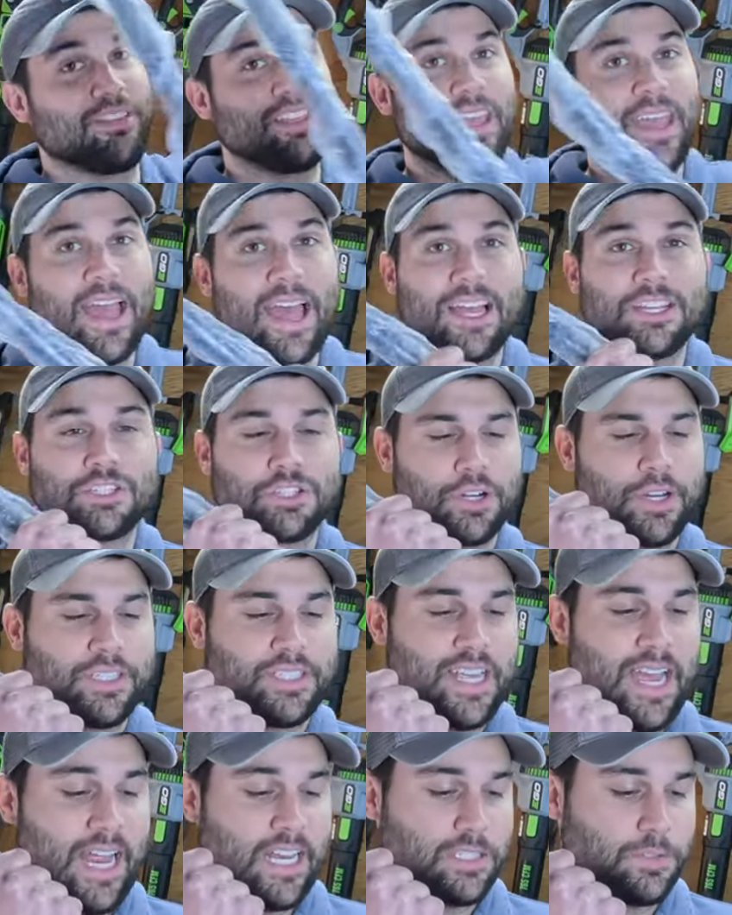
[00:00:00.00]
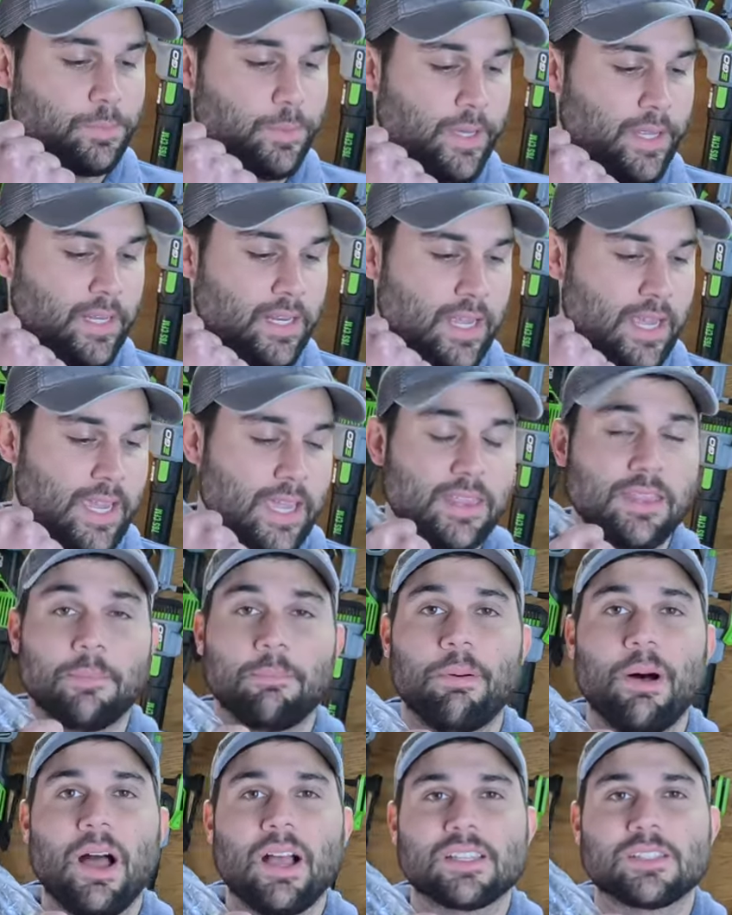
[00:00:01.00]
the edger attachment, and the
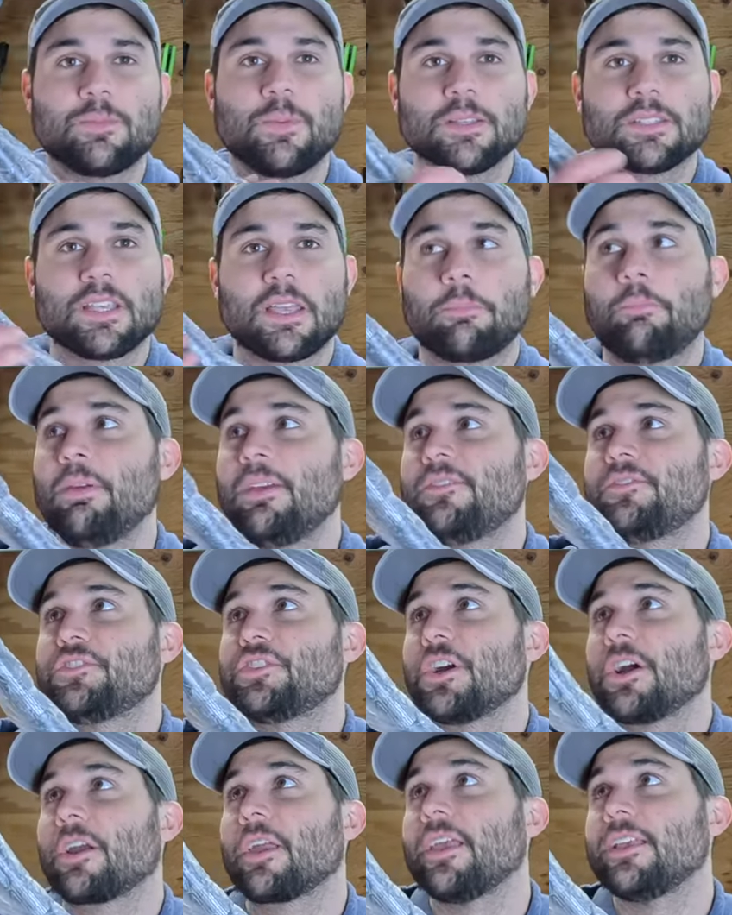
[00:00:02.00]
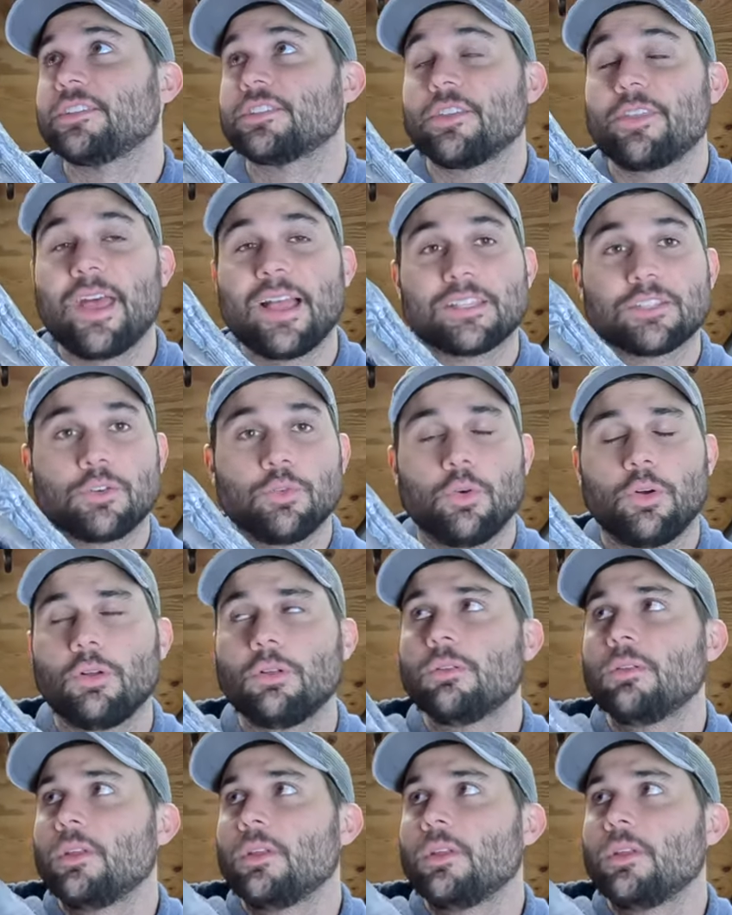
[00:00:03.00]
box smells like beef jerky. So that's cool.